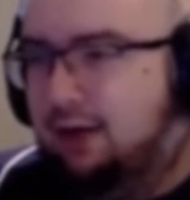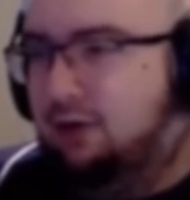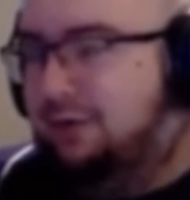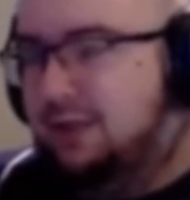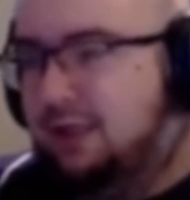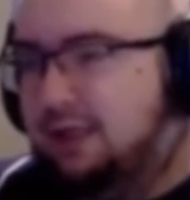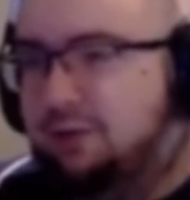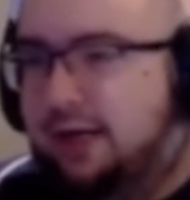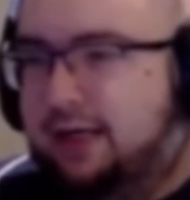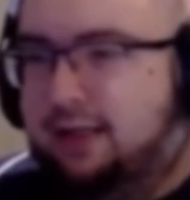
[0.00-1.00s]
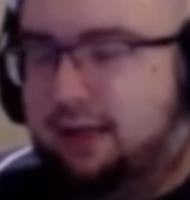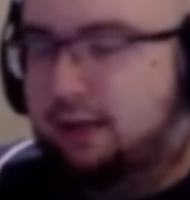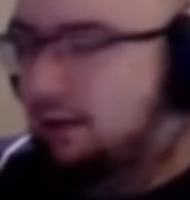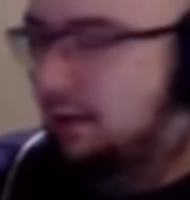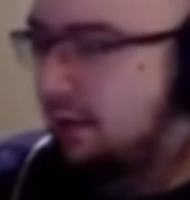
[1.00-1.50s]
I don't know if you've seen the Reddit
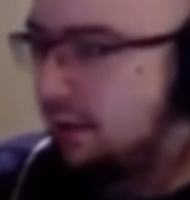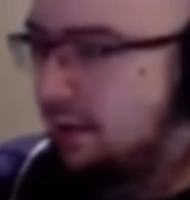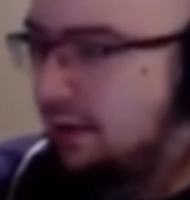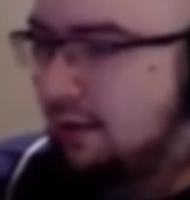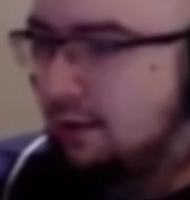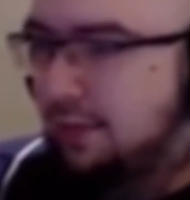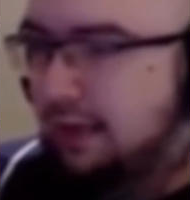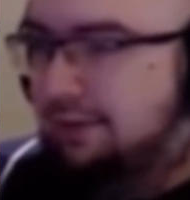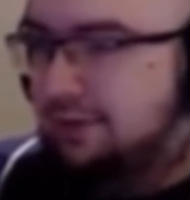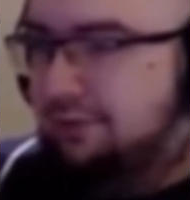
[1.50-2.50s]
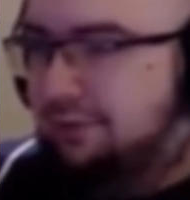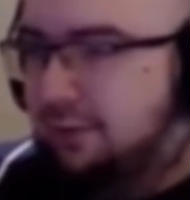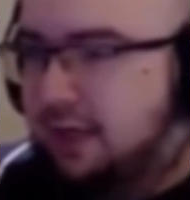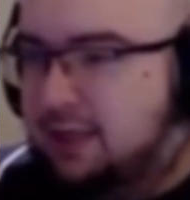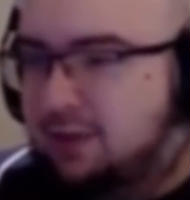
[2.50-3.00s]
thing, but I was on the
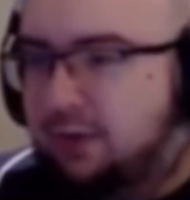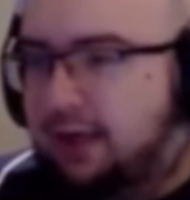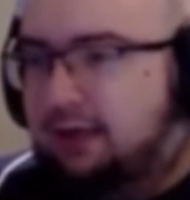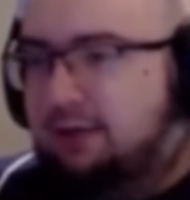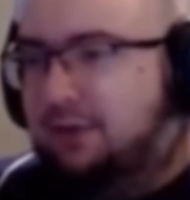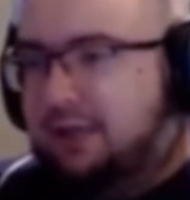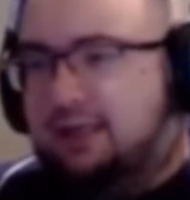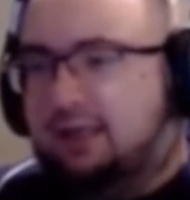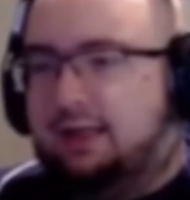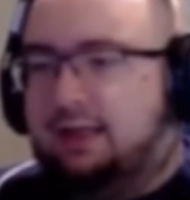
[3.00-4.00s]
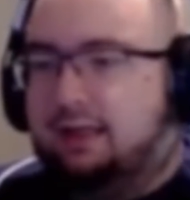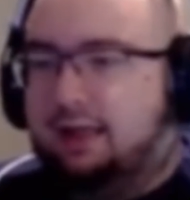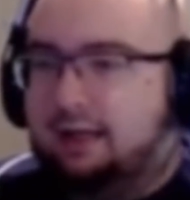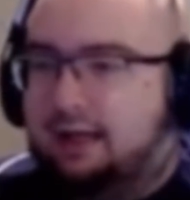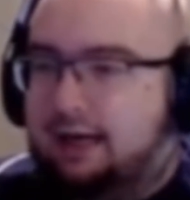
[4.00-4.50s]
front page of Reddit recently, and
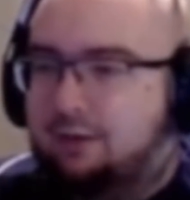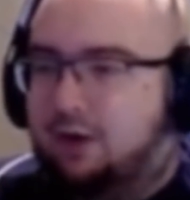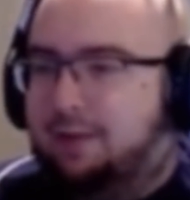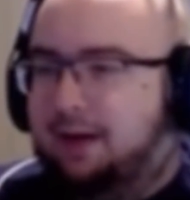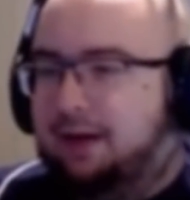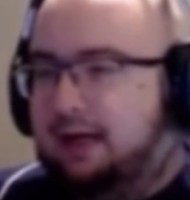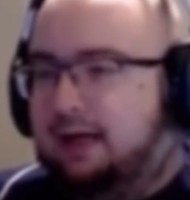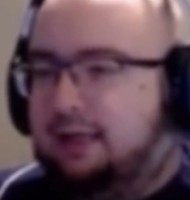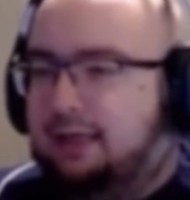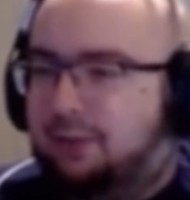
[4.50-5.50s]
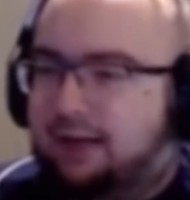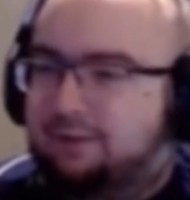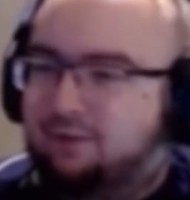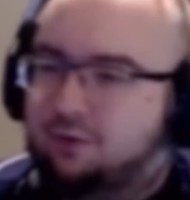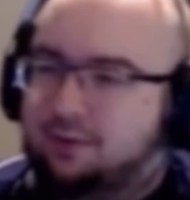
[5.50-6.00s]
like I had to worry about getting
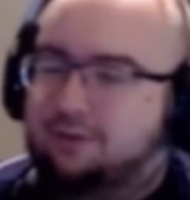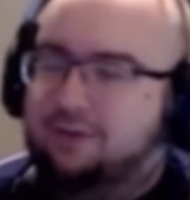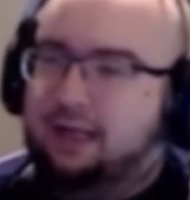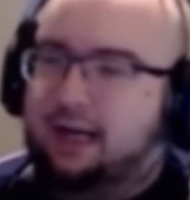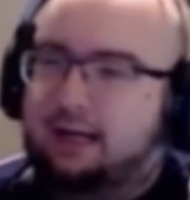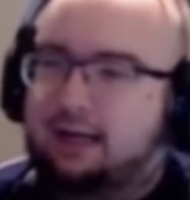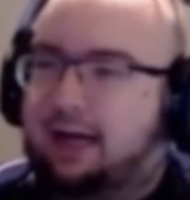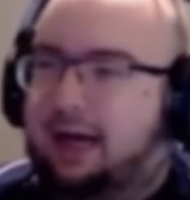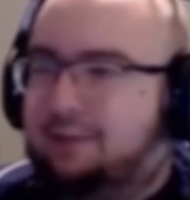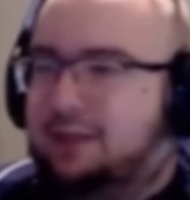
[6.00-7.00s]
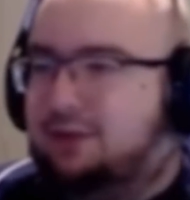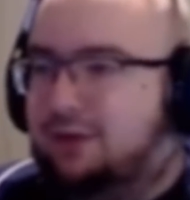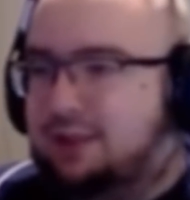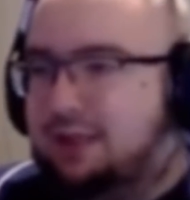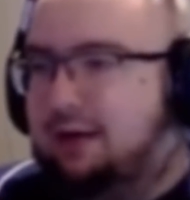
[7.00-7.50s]
deplatformed off of that, and it had me
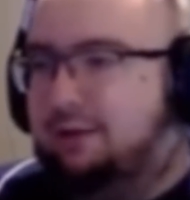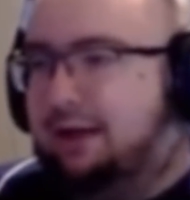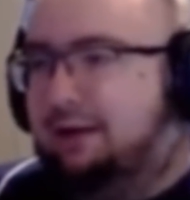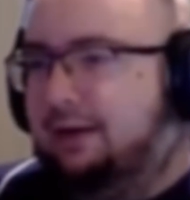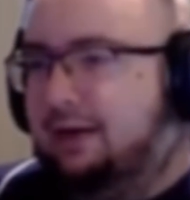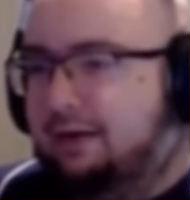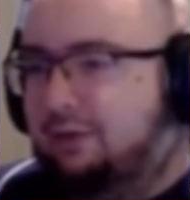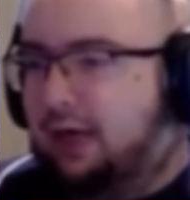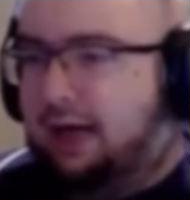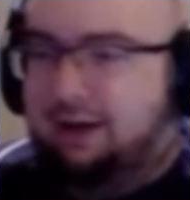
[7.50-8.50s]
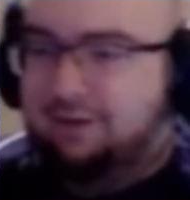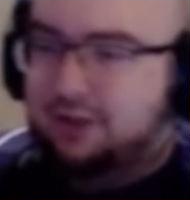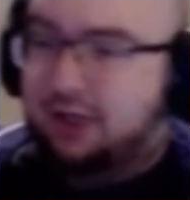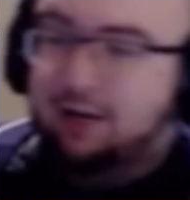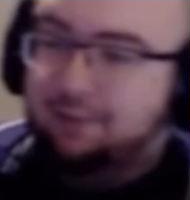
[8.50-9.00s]
stressed out. Like, will I have a
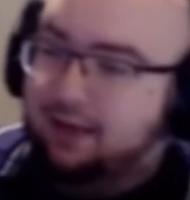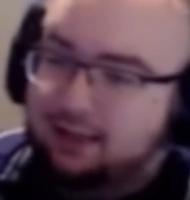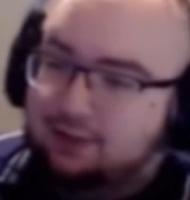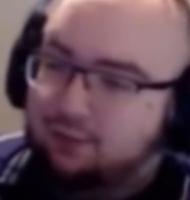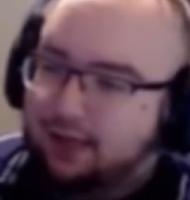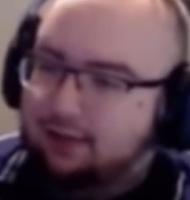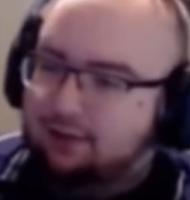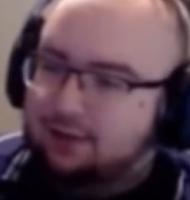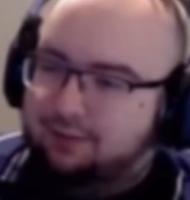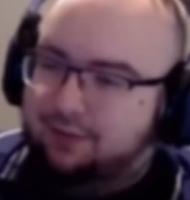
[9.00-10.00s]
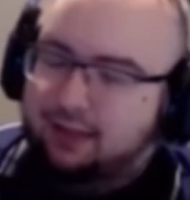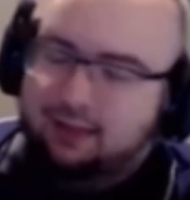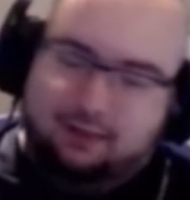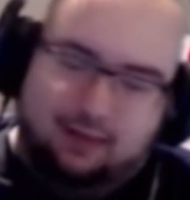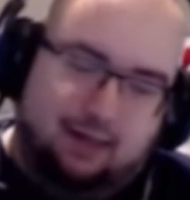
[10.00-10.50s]
job the next week or something
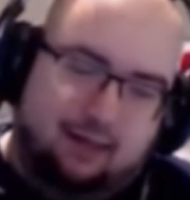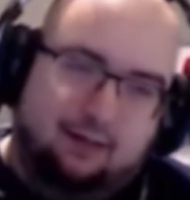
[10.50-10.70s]
like that?